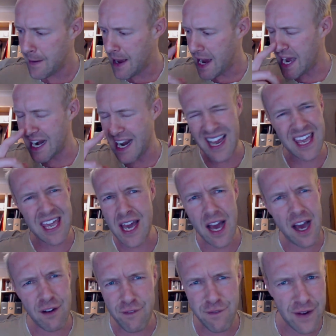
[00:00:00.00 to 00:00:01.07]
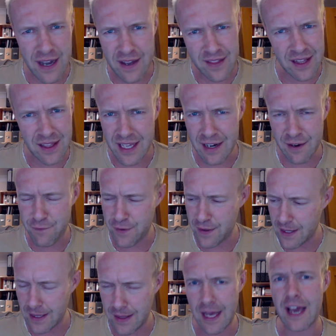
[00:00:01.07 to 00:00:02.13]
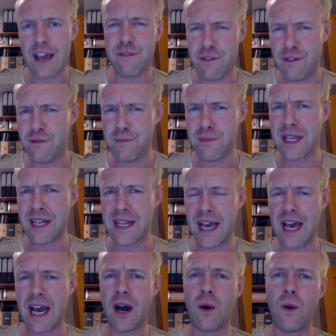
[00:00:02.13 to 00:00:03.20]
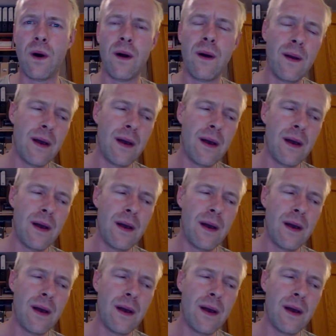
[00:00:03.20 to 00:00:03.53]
and I can't find the link for the life of me now.